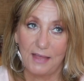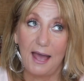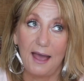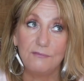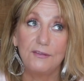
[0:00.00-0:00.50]
A
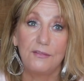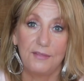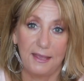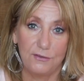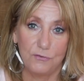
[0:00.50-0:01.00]
heartfelt
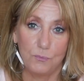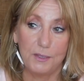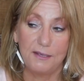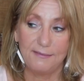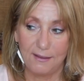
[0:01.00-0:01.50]
thank you
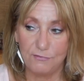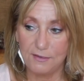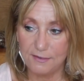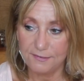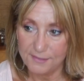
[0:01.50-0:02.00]
because
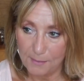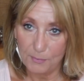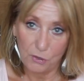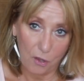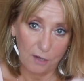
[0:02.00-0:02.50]
every
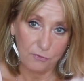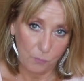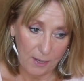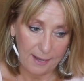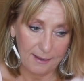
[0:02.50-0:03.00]
step along the
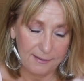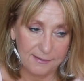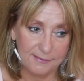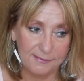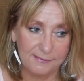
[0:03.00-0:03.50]

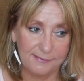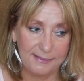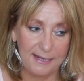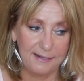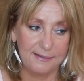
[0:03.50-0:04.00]
way,
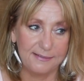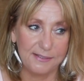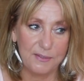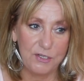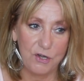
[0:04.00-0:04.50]
and
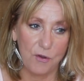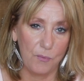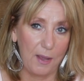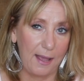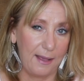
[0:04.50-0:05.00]
you
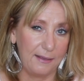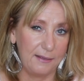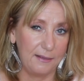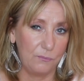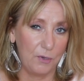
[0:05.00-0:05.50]
know,
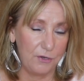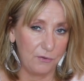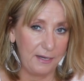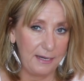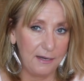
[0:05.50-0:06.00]
when
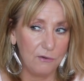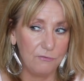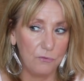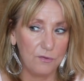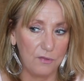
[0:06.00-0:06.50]
you're here
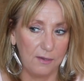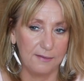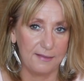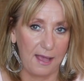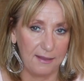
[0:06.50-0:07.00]
for as
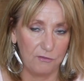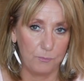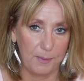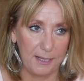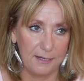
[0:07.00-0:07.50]
long as I
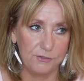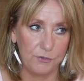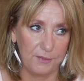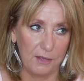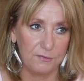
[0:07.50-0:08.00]
have been,
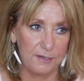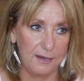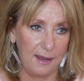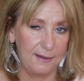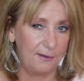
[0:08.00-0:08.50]

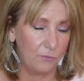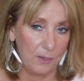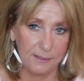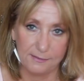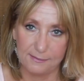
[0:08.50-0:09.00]
2009, and
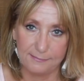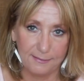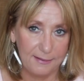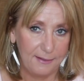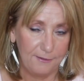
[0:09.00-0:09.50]
granted,
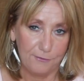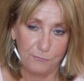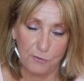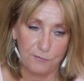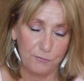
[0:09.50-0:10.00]
the
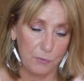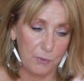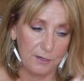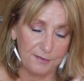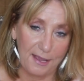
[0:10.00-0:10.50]
first few
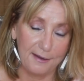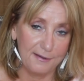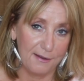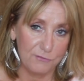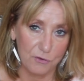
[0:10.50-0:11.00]
years, I
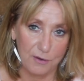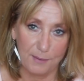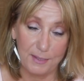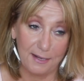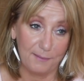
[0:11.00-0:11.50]

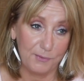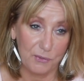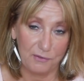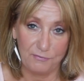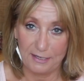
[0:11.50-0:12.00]
never, I mean, I
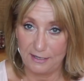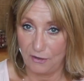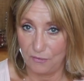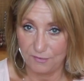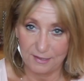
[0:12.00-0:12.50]
uploaded
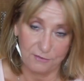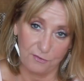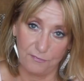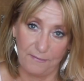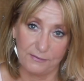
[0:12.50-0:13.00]
videos. I
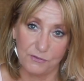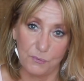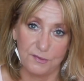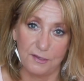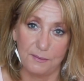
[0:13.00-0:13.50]
just felt
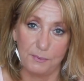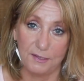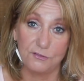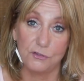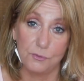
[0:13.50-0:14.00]
it was a
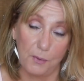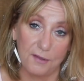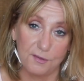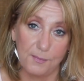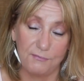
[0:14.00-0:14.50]
place to
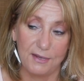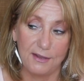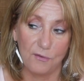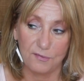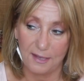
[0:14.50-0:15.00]
deposit my
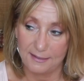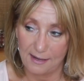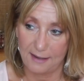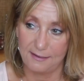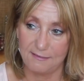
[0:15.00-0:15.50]
videos. I,
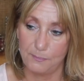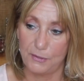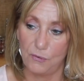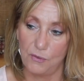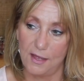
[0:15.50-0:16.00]
I didn't
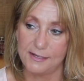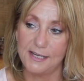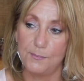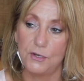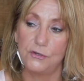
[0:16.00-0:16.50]
spend a whole lot of
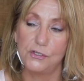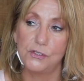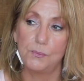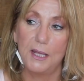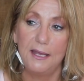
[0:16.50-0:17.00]
time on
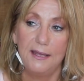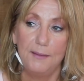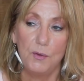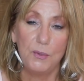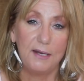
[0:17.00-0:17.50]
YouTube.
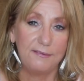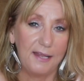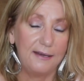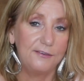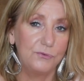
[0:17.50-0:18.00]
But when I
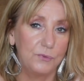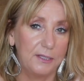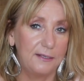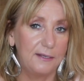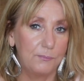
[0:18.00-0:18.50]
started to
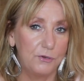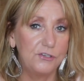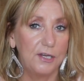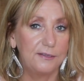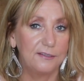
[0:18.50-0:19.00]
really
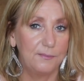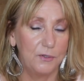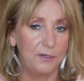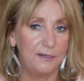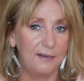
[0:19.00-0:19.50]
appreciate the
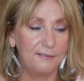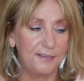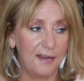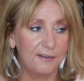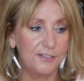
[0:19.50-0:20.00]
community, I
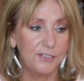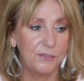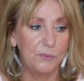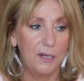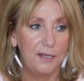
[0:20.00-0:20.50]
started
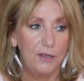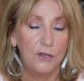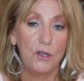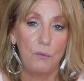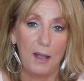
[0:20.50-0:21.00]
to
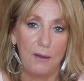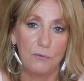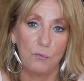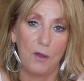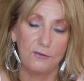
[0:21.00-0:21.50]
go
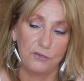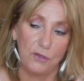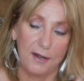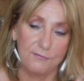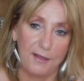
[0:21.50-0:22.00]
out, watch a
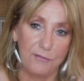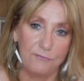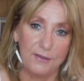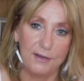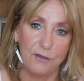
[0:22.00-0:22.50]
lot of
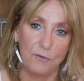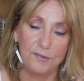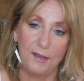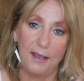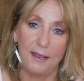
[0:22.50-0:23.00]
other
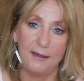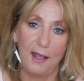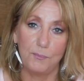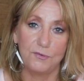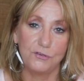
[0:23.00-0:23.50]
videos, and
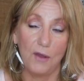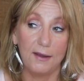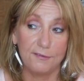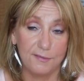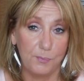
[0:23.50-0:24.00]
help
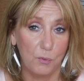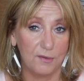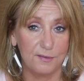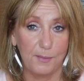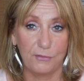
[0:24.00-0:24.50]
try to
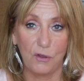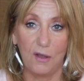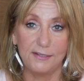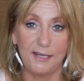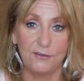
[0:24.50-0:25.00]
support some other
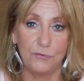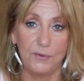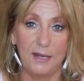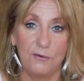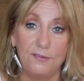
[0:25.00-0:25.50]
content
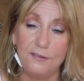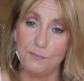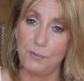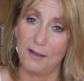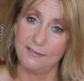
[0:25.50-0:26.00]
creators.
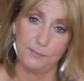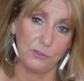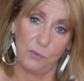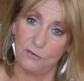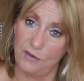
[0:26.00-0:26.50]
It's
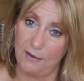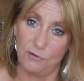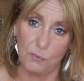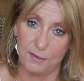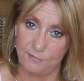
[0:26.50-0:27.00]
impossible to watch
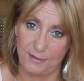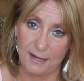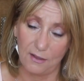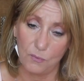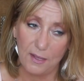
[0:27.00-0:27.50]
everyone's
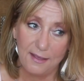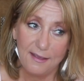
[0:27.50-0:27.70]
video.